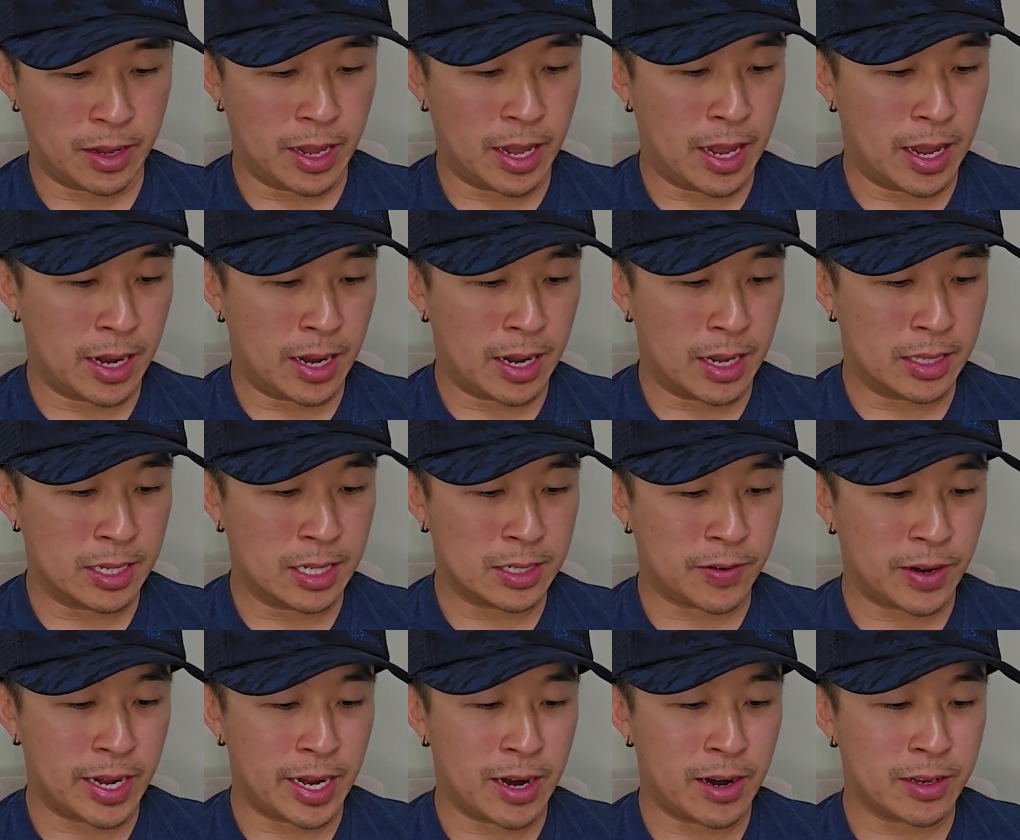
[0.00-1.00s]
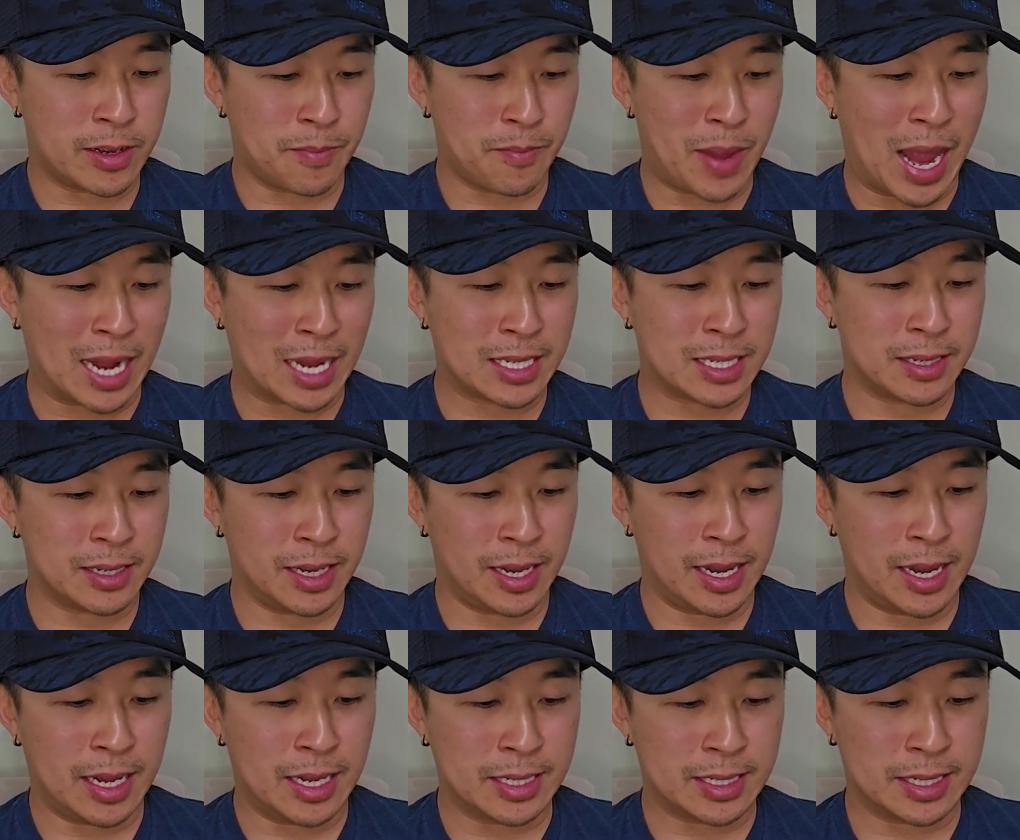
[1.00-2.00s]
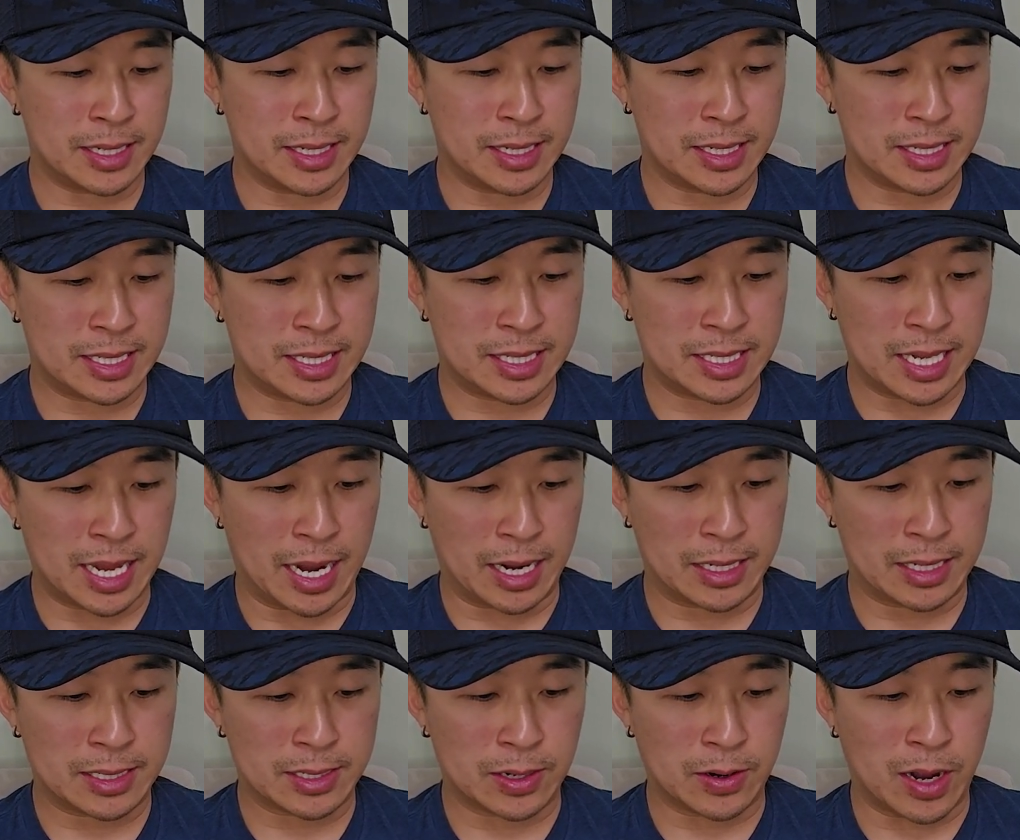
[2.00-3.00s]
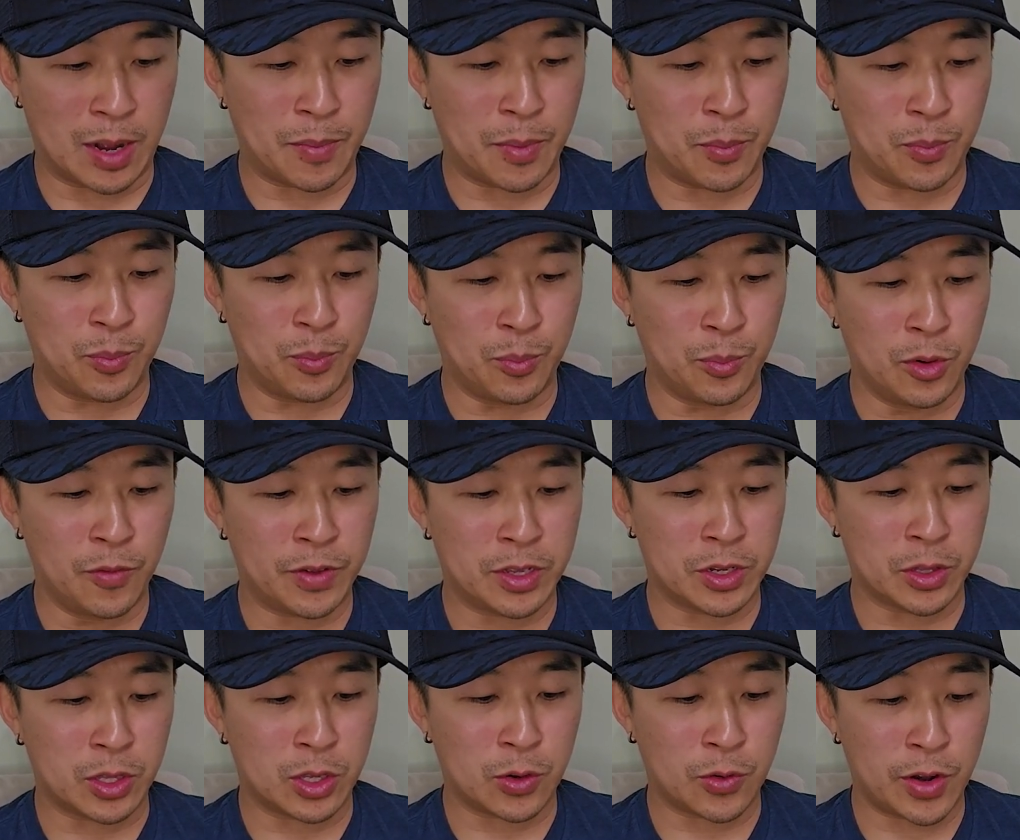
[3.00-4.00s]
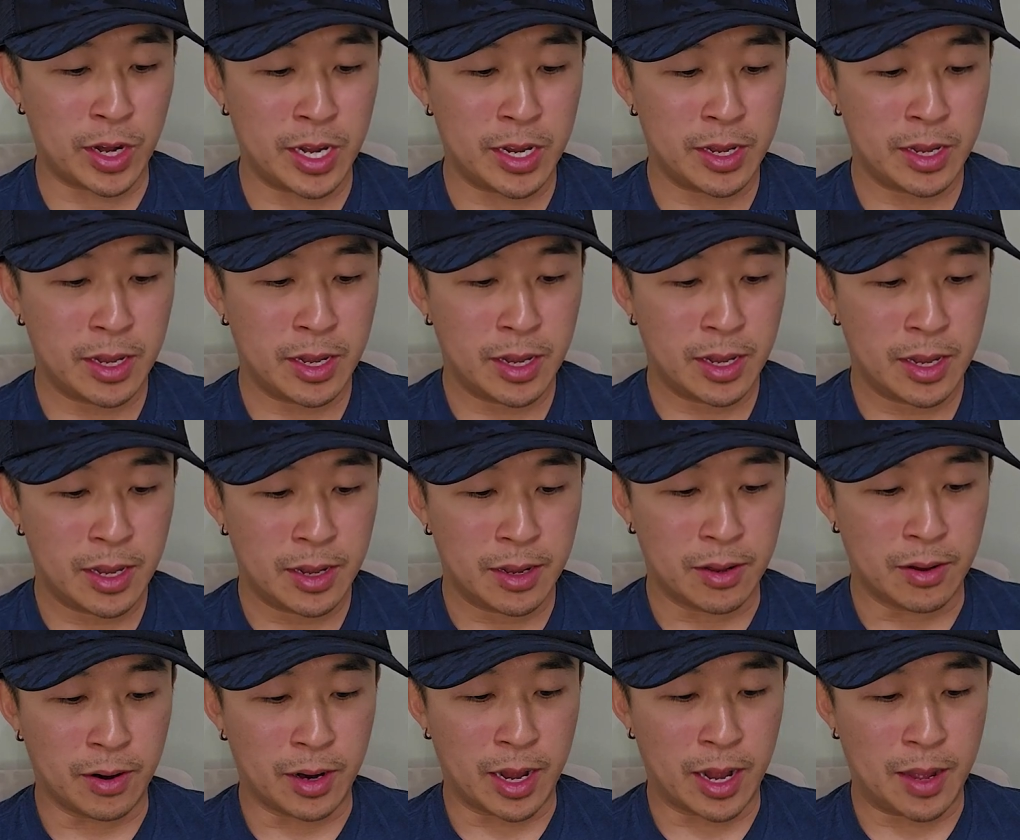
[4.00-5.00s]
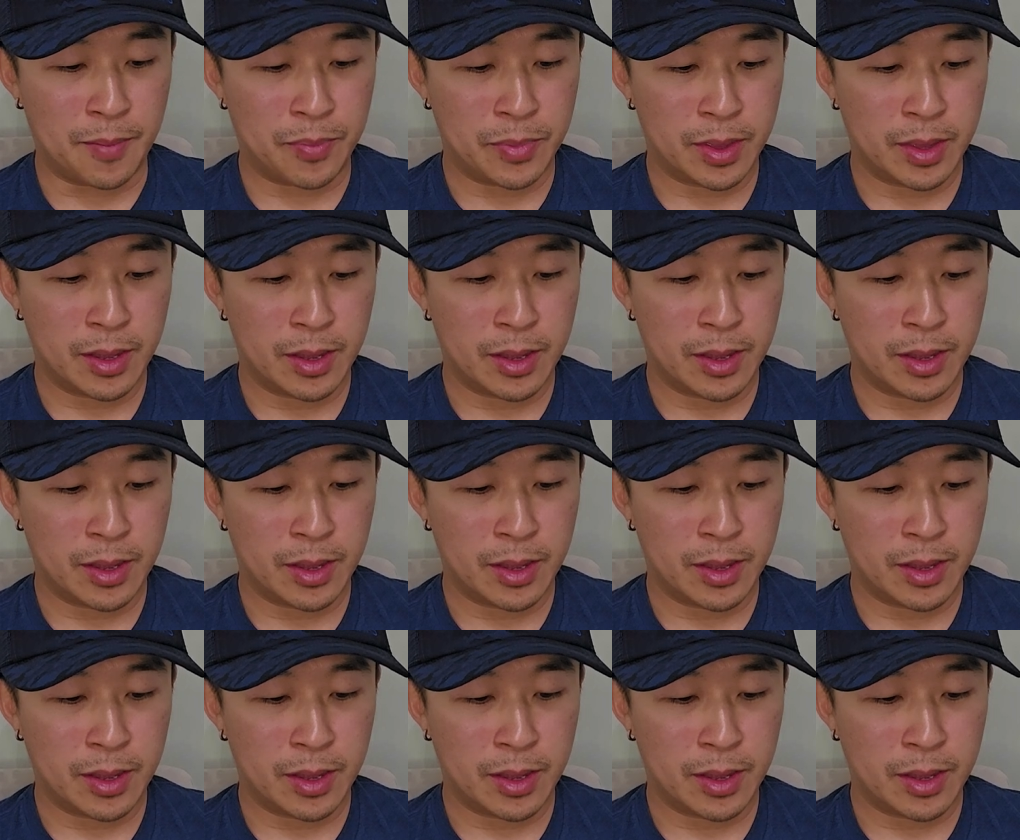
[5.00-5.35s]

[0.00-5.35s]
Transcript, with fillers: and this right here, the max is 6. So I'm gonna move it to 3, okay?